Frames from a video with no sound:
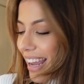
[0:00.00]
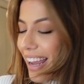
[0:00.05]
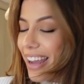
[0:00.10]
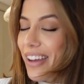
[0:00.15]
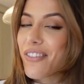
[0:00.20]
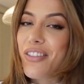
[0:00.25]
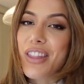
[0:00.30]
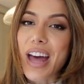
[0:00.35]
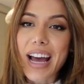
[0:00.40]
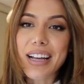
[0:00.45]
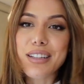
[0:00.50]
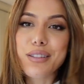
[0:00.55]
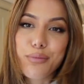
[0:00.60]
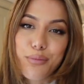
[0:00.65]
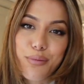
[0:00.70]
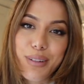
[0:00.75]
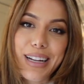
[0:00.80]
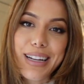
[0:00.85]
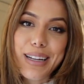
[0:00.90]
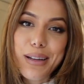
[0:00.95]
that's
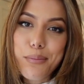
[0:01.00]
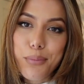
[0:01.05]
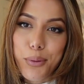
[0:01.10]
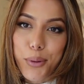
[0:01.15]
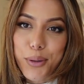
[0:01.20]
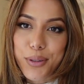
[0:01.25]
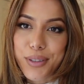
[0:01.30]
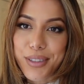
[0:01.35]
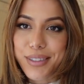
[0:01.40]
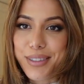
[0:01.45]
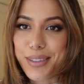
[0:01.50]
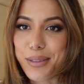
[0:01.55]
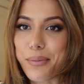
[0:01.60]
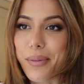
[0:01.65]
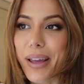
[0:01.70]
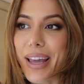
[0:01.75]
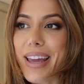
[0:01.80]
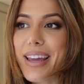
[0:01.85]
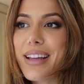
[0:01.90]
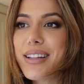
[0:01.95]
really important to
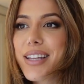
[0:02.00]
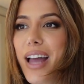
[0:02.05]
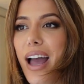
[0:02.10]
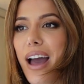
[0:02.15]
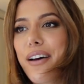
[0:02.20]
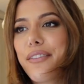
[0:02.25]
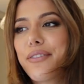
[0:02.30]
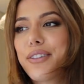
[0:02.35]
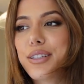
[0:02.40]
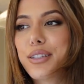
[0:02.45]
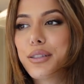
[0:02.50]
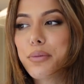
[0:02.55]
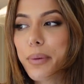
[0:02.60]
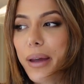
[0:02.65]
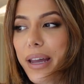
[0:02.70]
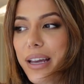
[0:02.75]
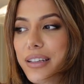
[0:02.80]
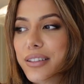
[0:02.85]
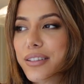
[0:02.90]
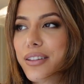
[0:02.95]
me, to have a
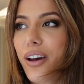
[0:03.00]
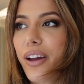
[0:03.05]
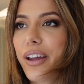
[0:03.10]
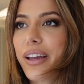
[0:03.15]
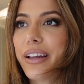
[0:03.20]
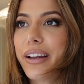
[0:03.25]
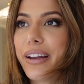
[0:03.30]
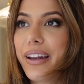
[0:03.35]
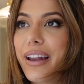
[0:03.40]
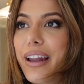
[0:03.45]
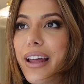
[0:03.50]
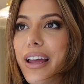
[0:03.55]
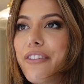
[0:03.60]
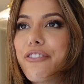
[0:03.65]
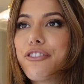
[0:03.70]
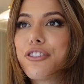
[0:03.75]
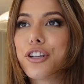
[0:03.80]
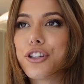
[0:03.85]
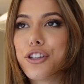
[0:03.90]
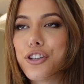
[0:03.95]
space that I can
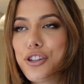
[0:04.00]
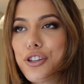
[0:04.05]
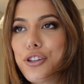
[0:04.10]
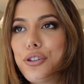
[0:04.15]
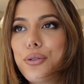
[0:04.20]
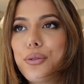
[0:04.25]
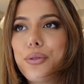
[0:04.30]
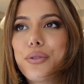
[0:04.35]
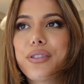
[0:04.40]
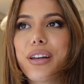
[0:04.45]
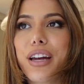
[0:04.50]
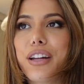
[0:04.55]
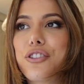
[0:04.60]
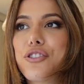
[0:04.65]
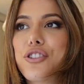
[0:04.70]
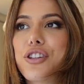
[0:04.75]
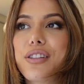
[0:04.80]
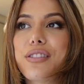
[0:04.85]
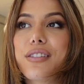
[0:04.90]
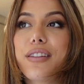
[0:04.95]
live and use and
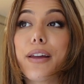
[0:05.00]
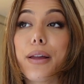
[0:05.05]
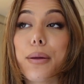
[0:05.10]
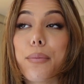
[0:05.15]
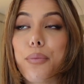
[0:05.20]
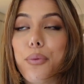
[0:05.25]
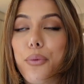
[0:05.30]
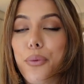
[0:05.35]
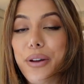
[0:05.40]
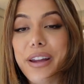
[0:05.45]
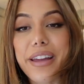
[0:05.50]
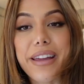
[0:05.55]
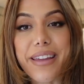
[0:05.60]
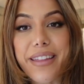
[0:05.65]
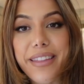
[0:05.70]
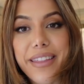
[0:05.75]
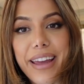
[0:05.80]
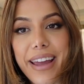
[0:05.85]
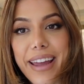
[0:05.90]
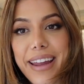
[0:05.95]
just like
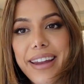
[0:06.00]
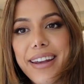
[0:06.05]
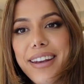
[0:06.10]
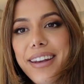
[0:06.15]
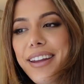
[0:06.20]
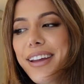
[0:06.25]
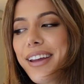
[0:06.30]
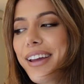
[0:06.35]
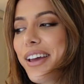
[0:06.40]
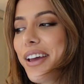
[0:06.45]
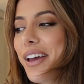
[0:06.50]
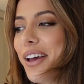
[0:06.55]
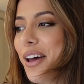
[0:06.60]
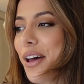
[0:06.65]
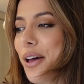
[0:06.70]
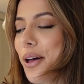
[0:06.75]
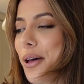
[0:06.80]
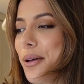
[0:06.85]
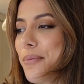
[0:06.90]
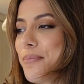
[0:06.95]
breathe in.
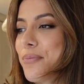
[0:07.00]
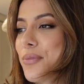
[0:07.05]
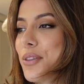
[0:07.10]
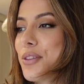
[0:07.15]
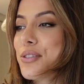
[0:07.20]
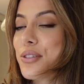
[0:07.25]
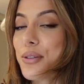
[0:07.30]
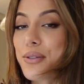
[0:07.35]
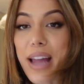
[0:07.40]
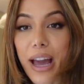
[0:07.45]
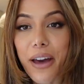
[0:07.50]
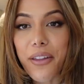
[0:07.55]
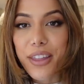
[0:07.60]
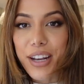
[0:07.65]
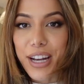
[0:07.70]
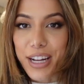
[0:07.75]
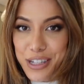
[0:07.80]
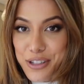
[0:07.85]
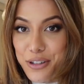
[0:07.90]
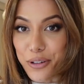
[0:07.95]
So now that
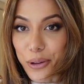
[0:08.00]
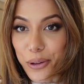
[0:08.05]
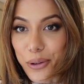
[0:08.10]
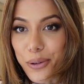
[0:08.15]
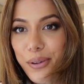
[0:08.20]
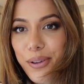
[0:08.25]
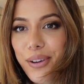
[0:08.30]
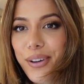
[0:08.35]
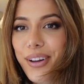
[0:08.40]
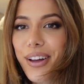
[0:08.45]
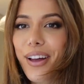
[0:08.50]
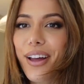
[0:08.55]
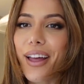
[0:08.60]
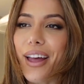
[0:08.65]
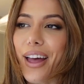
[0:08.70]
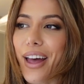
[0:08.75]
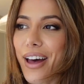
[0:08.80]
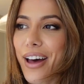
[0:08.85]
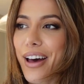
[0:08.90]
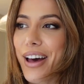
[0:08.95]
I do,
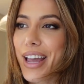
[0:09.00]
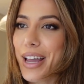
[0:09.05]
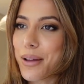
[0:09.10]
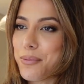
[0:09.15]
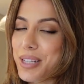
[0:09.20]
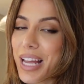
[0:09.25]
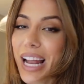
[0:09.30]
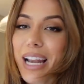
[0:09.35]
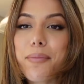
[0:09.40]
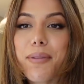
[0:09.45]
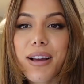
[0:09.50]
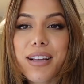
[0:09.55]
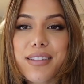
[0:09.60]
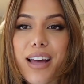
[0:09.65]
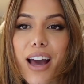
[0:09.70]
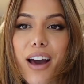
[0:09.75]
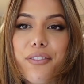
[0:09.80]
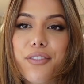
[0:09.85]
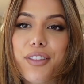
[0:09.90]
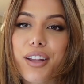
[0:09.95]
I am telling
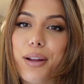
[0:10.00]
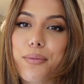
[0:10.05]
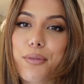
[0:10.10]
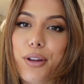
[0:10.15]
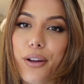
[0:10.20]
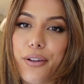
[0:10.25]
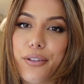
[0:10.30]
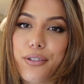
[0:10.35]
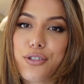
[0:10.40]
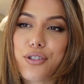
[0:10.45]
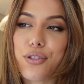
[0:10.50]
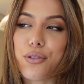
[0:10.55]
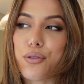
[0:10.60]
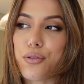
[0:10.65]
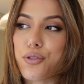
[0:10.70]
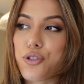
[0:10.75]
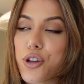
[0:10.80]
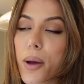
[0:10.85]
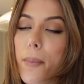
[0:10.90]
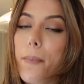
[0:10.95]
myself that I'm going
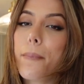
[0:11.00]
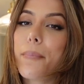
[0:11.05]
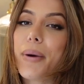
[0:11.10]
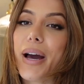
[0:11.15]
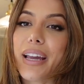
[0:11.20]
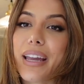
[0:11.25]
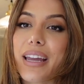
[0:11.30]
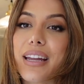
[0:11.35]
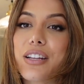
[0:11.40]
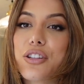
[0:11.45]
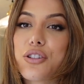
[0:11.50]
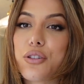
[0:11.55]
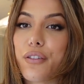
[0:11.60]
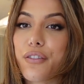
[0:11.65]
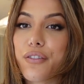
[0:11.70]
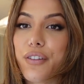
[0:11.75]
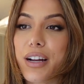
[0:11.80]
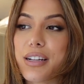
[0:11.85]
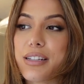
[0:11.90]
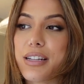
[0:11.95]
to jump back into
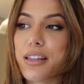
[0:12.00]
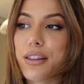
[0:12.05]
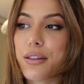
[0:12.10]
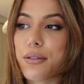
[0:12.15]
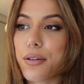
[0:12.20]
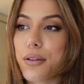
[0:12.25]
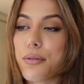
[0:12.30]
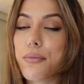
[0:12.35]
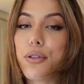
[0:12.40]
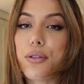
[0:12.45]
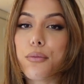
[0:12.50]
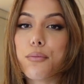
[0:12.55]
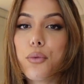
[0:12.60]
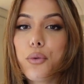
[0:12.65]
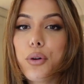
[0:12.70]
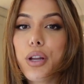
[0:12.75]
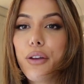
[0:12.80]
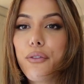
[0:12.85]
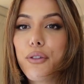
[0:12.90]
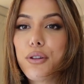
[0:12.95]
finding the
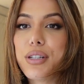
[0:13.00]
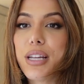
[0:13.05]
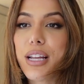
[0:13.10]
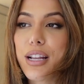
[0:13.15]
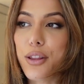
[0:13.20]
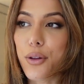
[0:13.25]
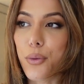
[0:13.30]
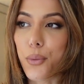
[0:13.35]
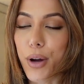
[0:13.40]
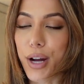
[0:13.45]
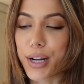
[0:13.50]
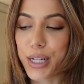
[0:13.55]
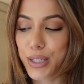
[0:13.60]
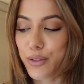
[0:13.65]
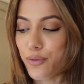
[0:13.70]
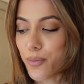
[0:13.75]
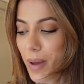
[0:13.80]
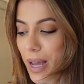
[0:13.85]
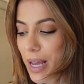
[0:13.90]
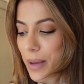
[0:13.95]
morning routine that
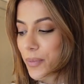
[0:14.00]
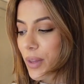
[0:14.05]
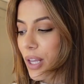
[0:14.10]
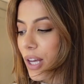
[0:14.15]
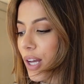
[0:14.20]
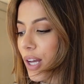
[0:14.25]
works for me.